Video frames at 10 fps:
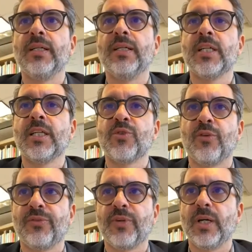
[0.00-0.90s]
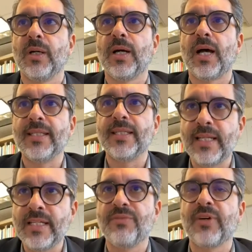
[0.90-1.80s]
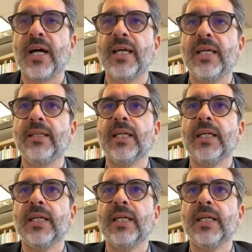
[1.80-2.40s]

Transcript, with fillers: in terms of uh, identifying